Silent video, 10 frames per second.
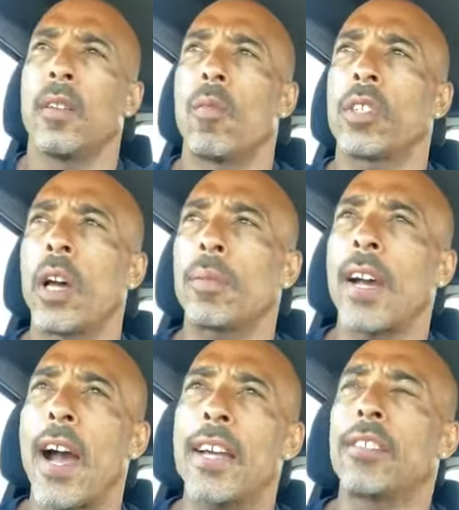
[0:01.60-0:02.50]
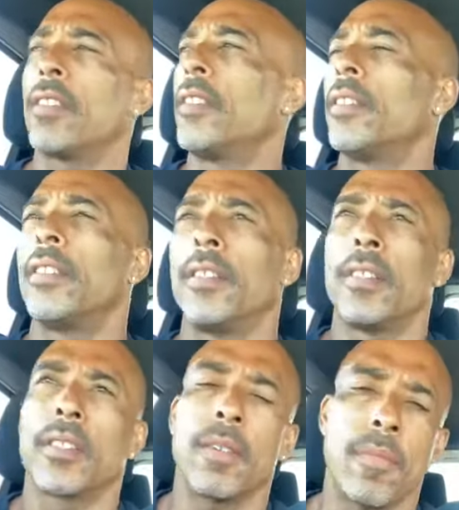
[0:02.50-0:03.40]
What's up, guys?
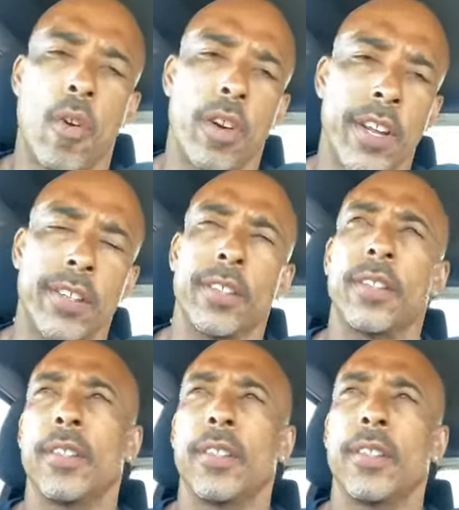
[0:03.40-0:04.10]
Good morning.